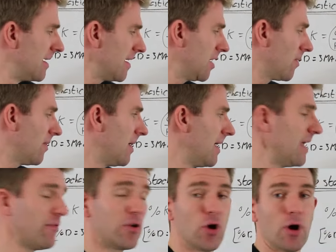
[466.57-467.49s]
you know,
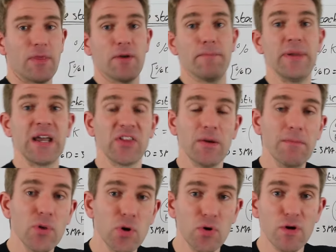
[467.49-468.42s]
if we've got the bigger the
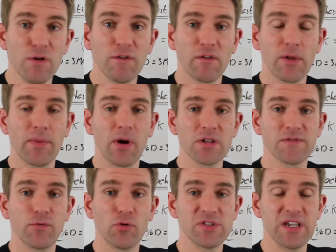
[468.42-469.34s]
move over the
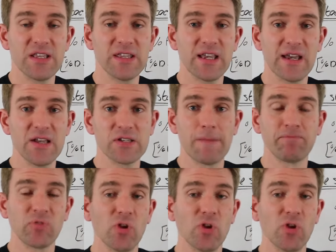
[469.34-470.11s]
past 14 days,